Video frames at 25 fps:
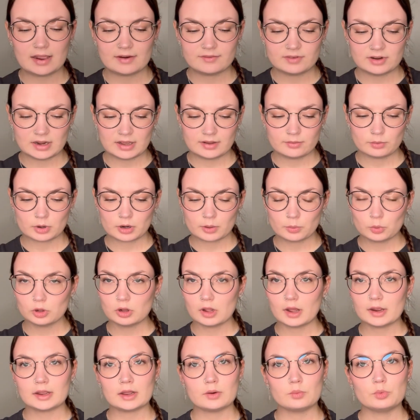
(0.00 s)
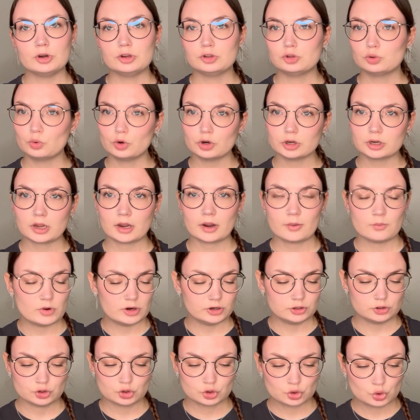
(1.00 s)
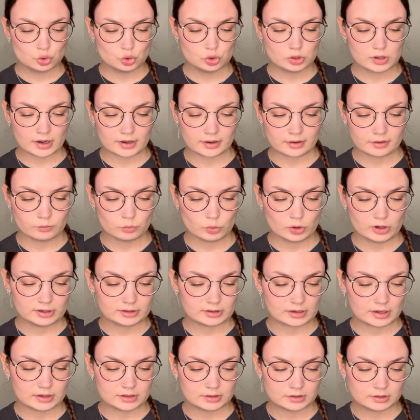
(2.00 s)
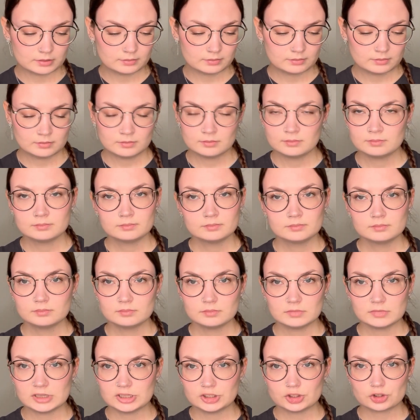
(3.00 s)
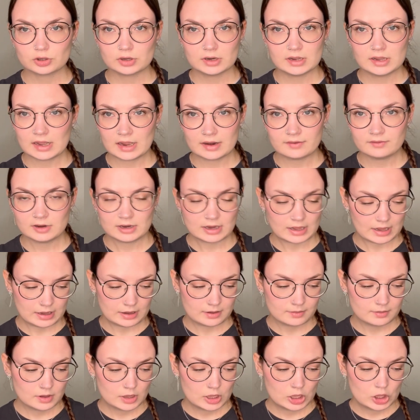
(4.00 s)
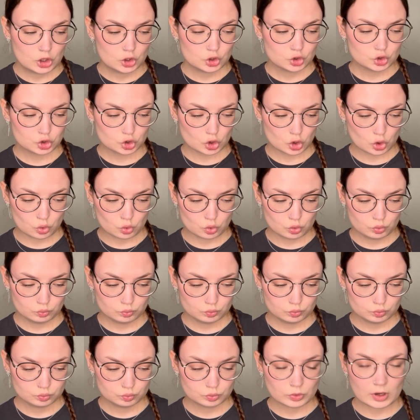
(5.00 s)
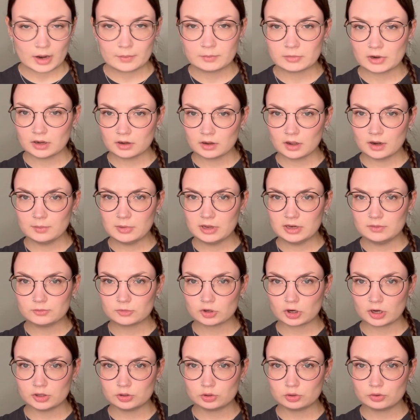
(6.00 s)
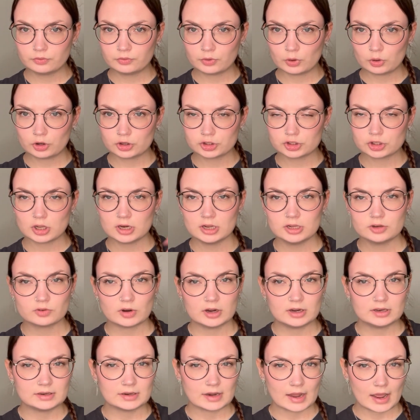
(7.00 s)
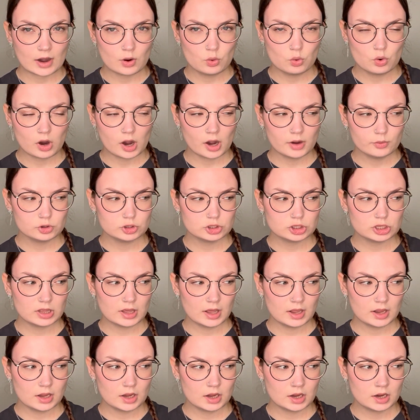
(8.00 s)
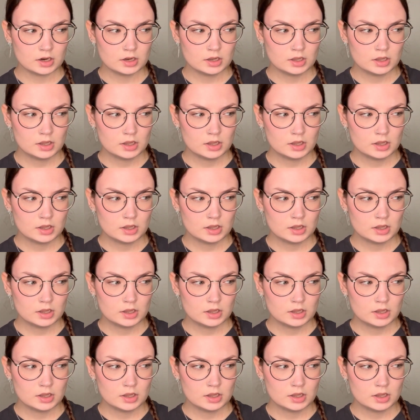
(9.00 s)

everyday wearable. I can wear it to work, I can wear it to school, I can wear it like literally every day. So I'm not gonna be trying to focus on it right now, I would think,